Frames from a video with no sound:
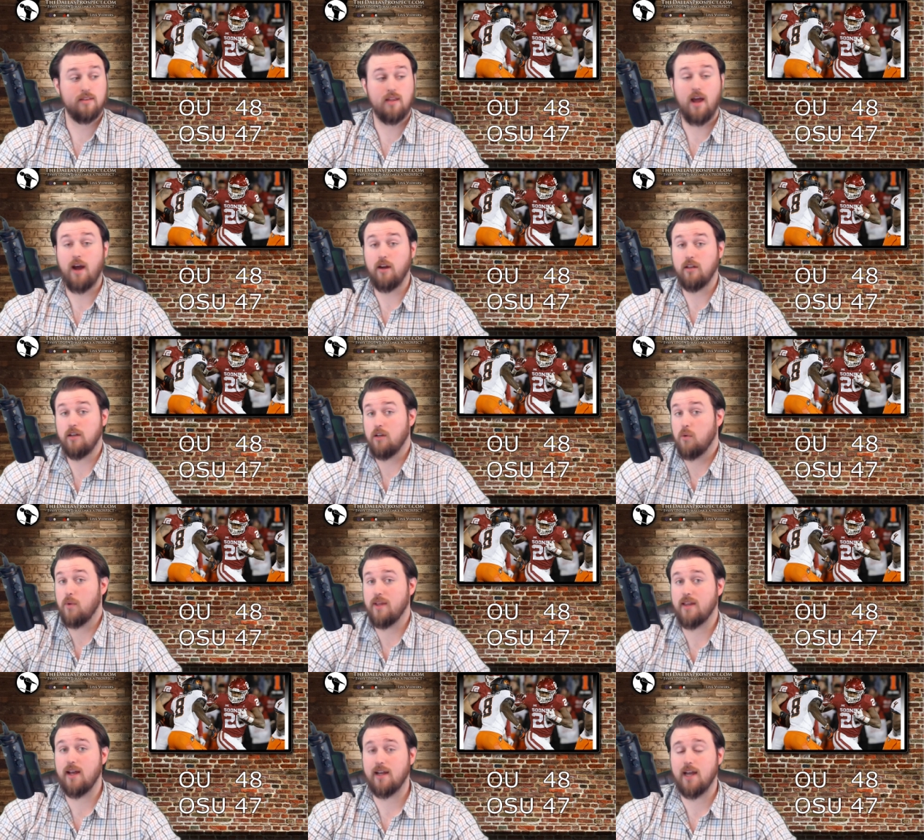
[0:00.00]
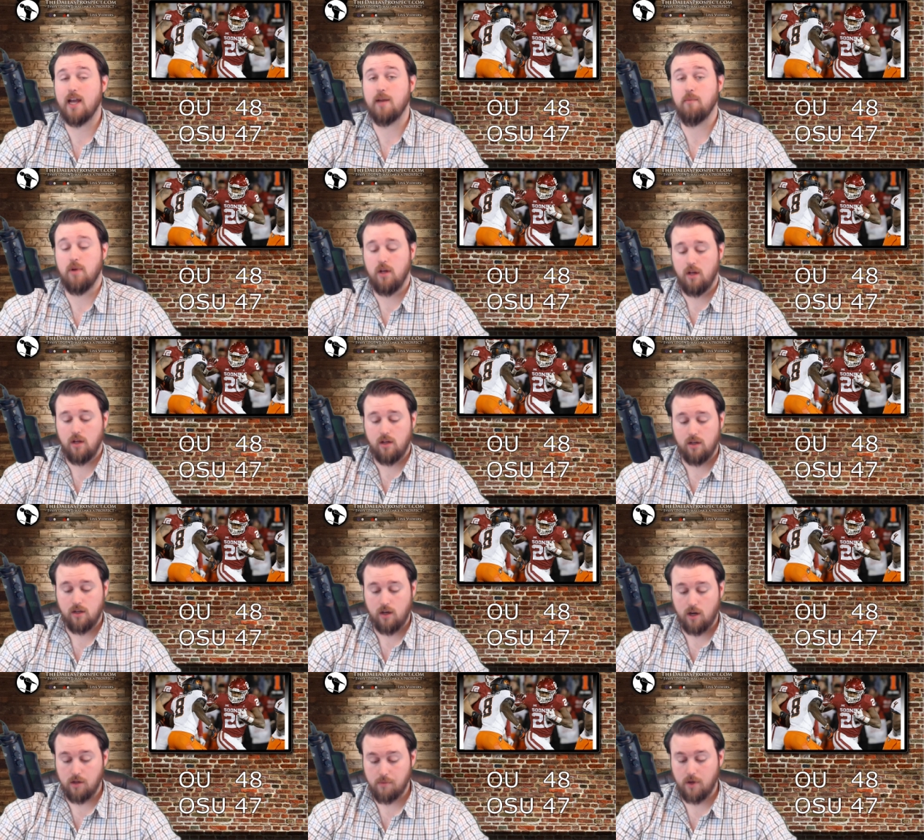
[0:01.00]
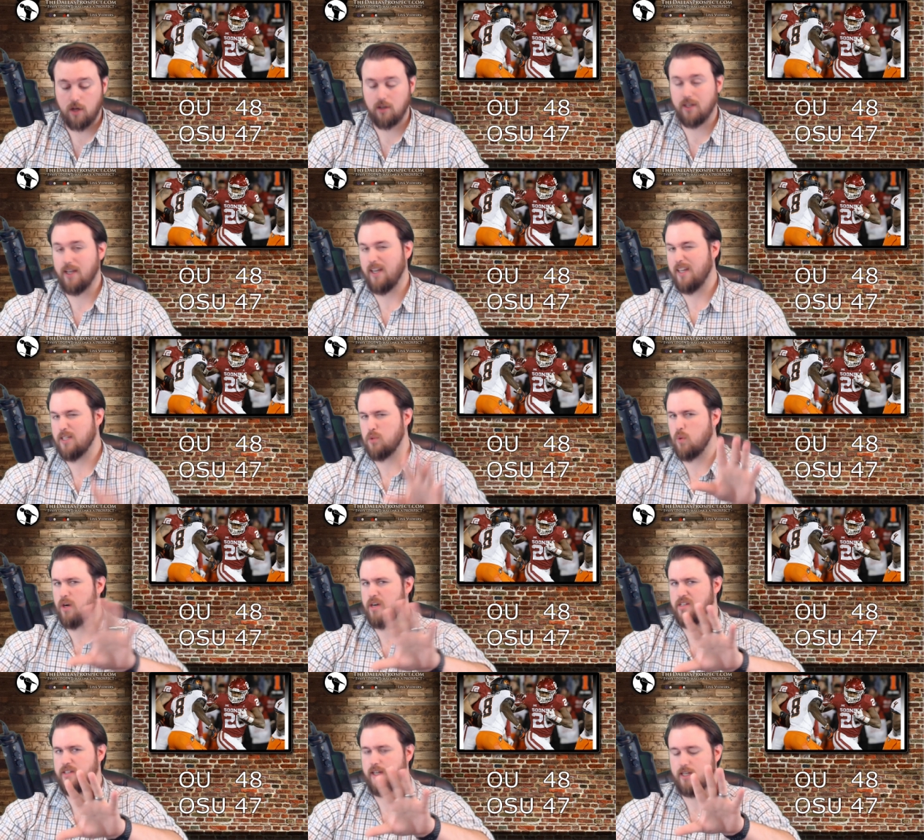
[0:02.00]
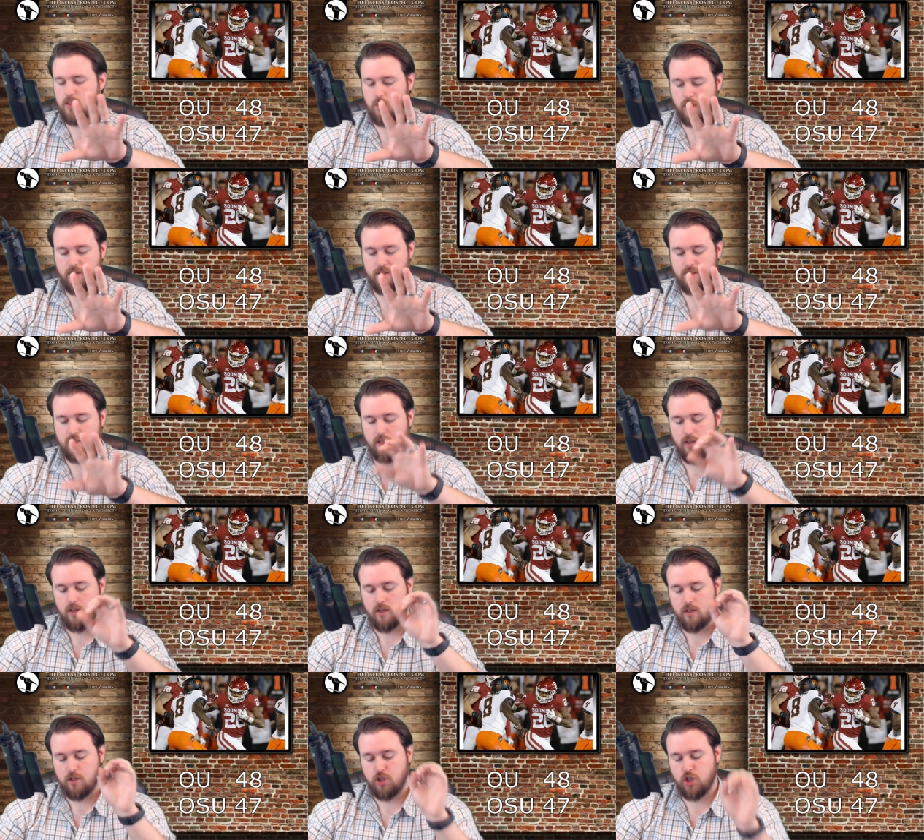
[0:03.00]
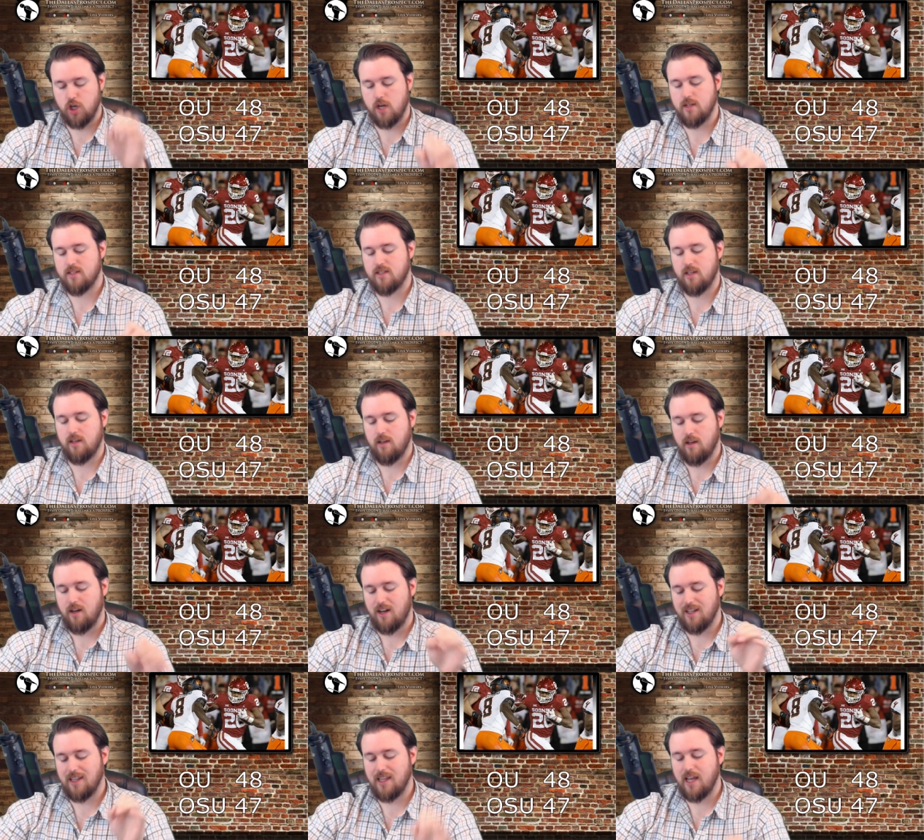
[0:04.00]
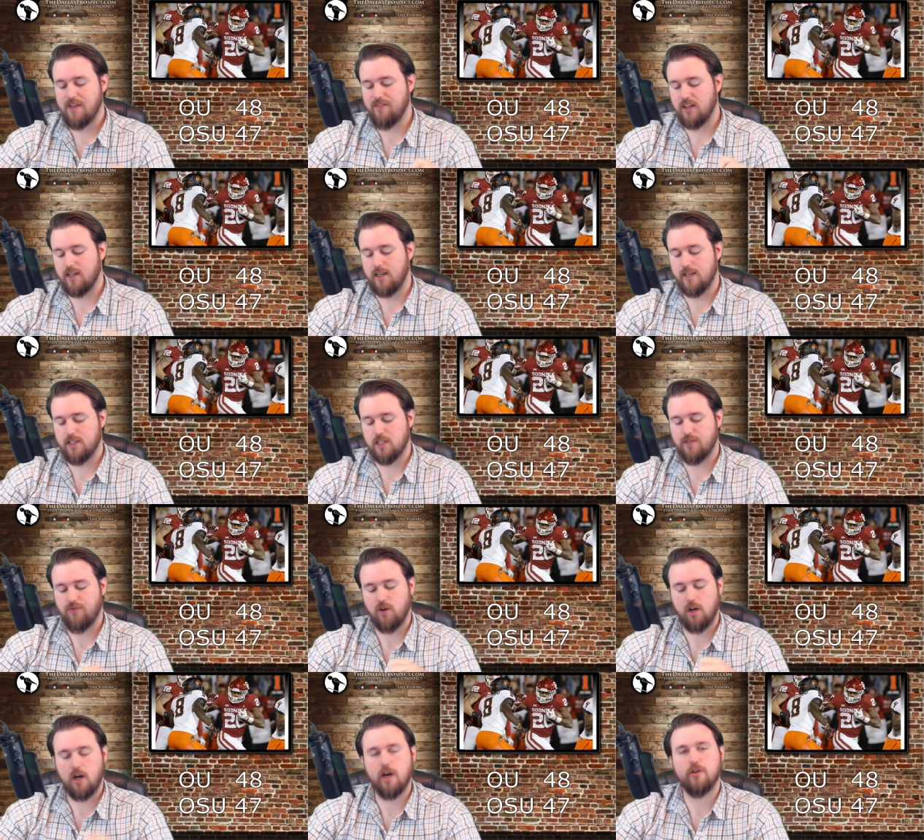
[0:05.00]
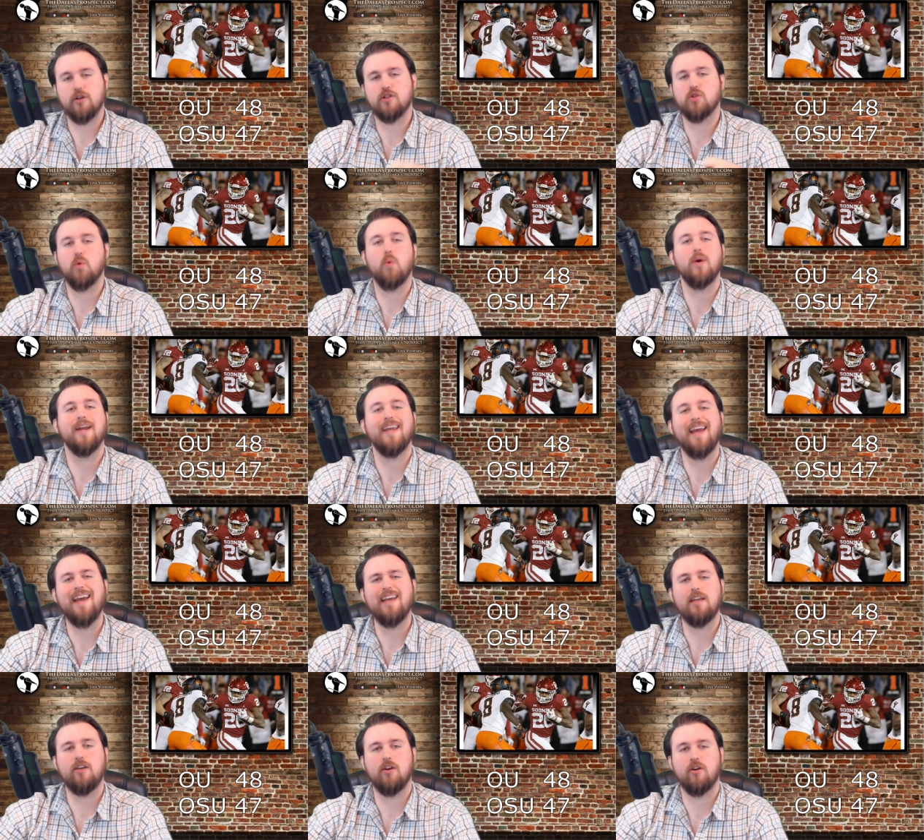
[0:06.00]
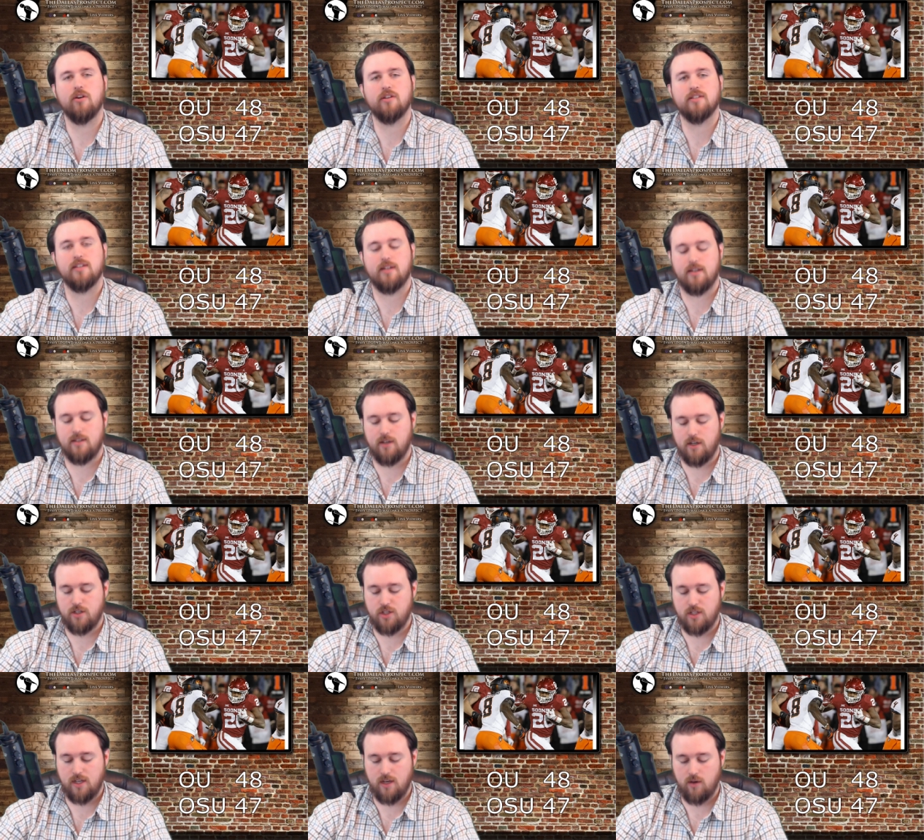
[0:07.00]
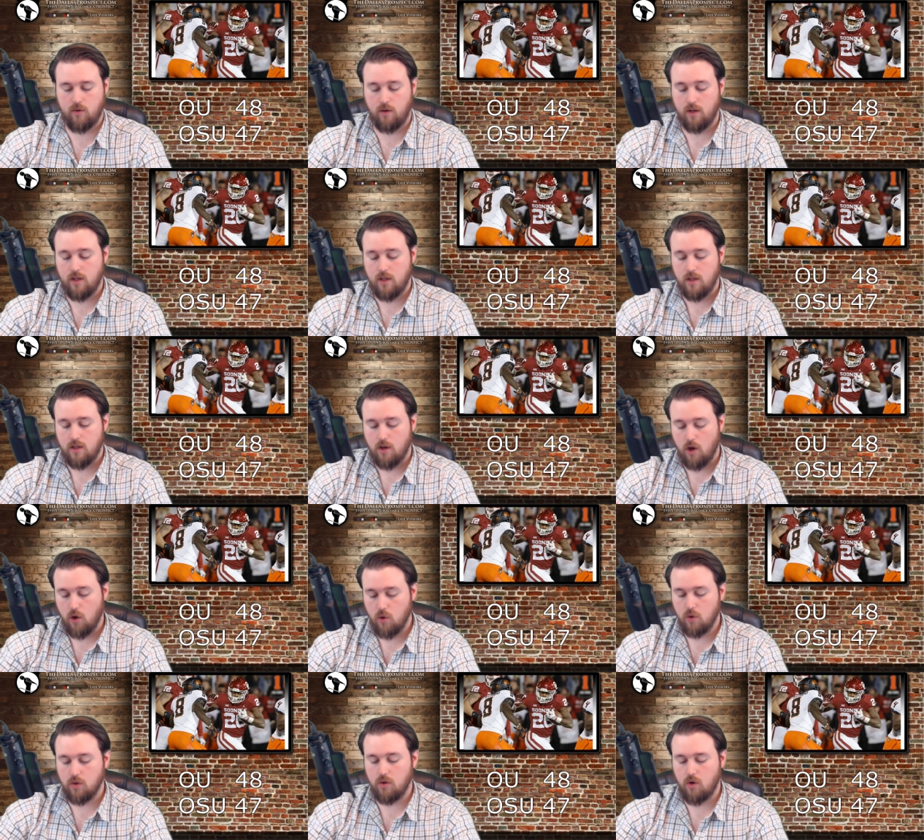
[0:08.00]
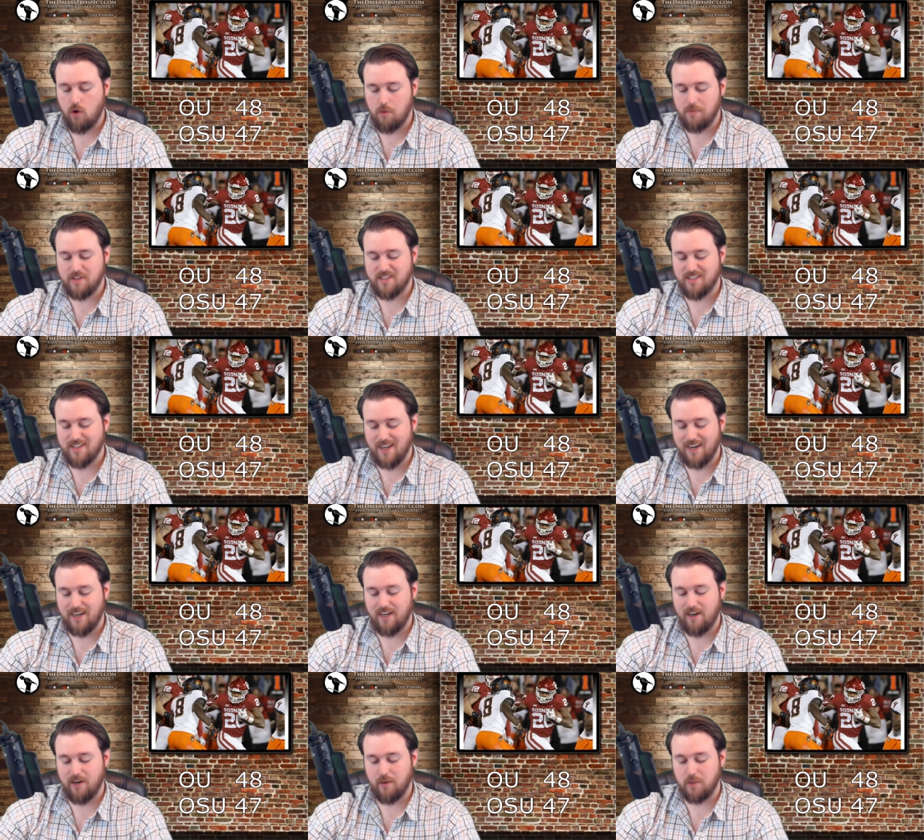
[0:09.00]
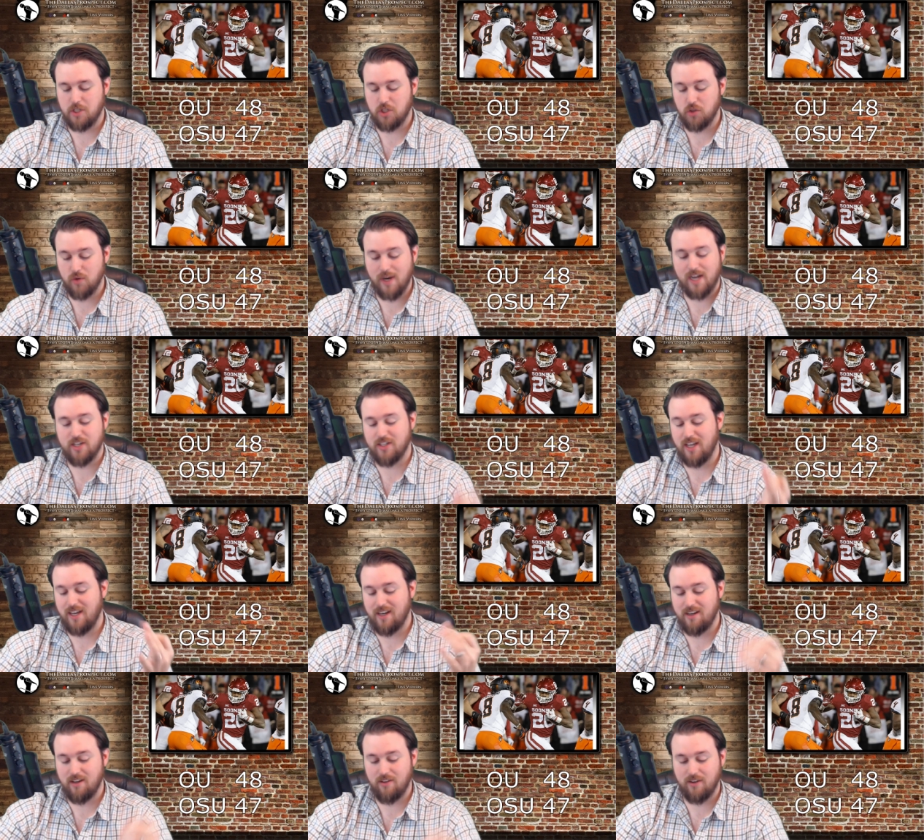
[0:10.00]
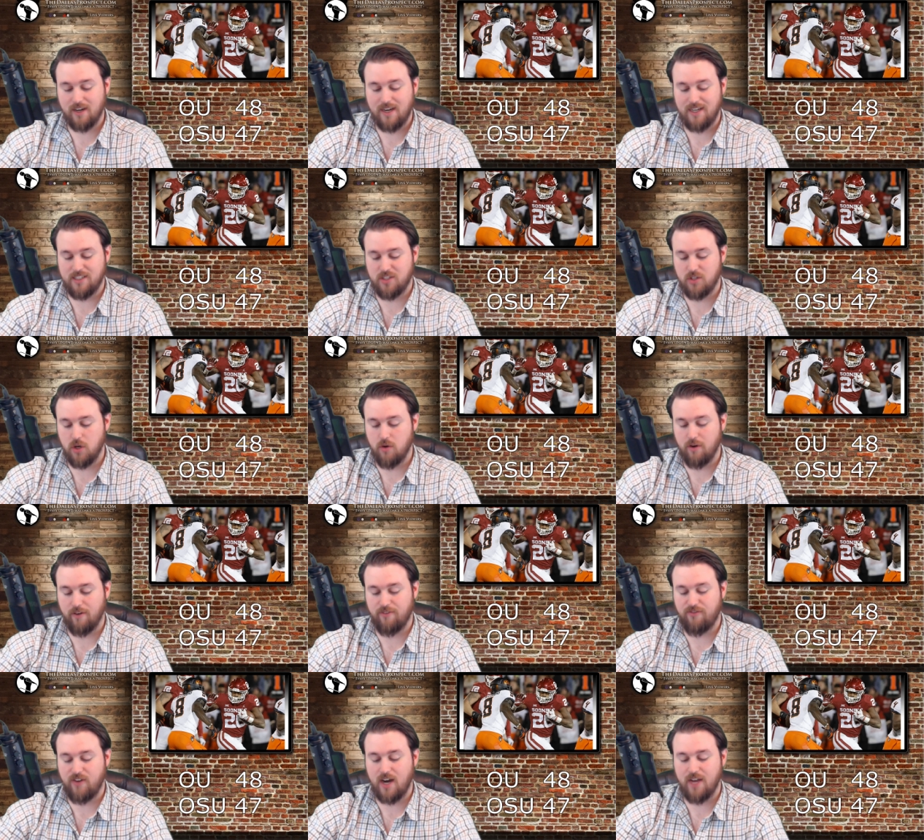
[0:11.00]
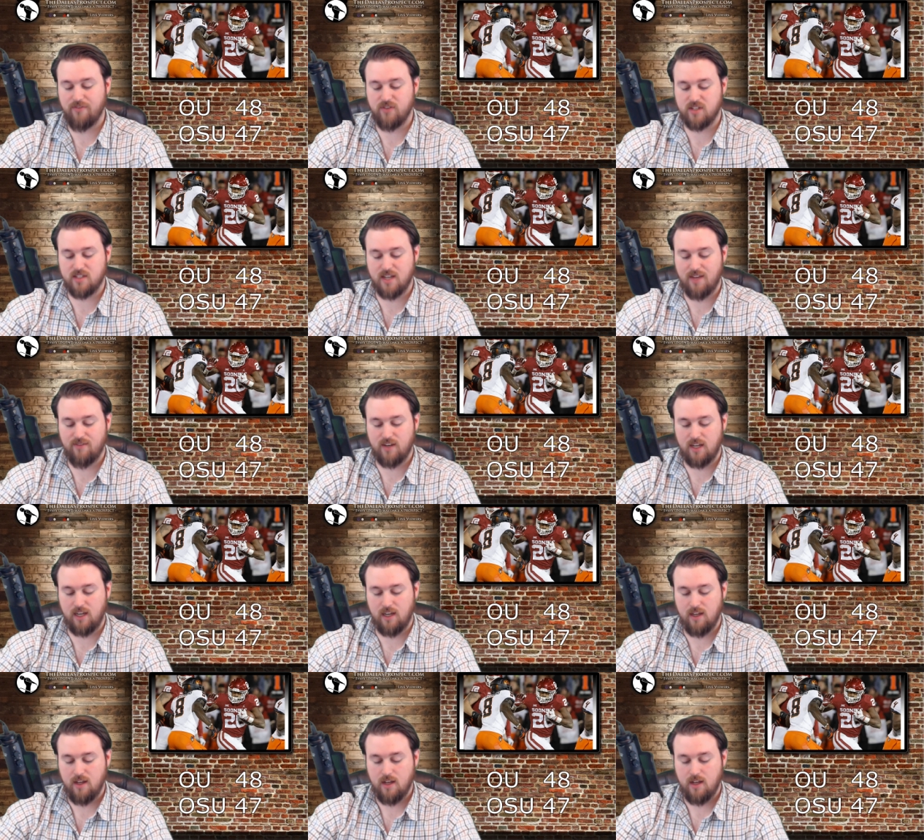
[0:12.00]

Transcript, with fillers: How are you going to win that game? I'll, I'll, it gets worse. It gets worse. Johnson, 11 catches for 128 yards and a touchdown. Oklahoma's secondary was trash. They had another guy, Stoner, 5 for 70.